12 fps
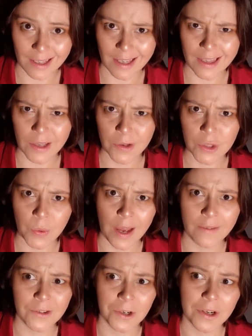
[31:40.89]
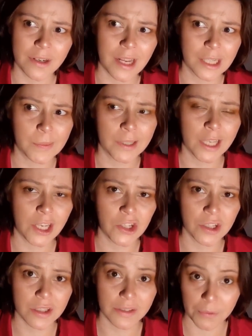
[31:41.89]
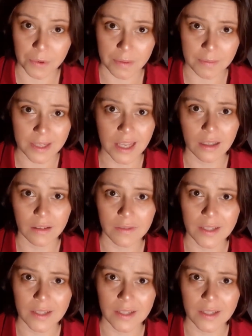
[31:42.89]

and they also have certain expectations for themselves,